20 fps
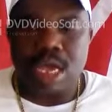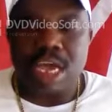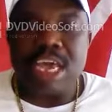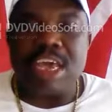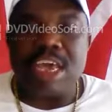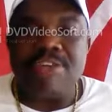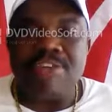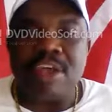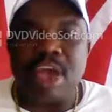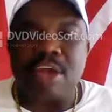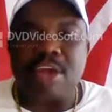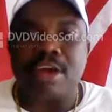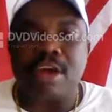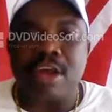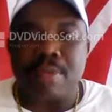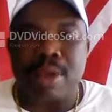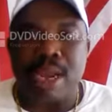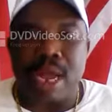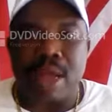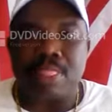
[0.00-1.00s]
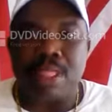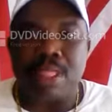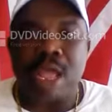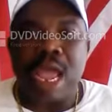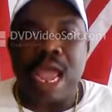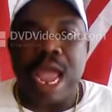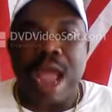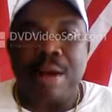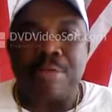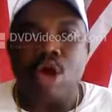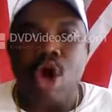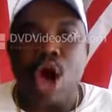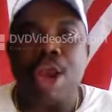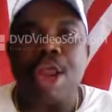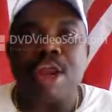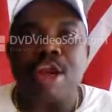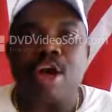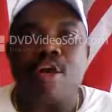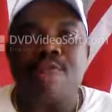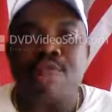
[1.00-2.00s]
He's a criminal. I'm
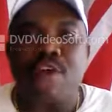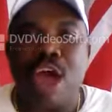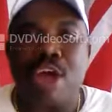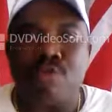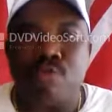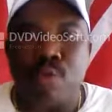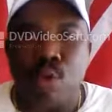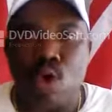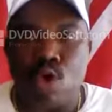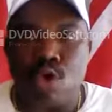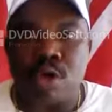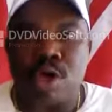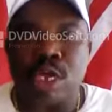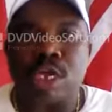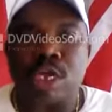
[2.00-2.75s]
calling on Facebook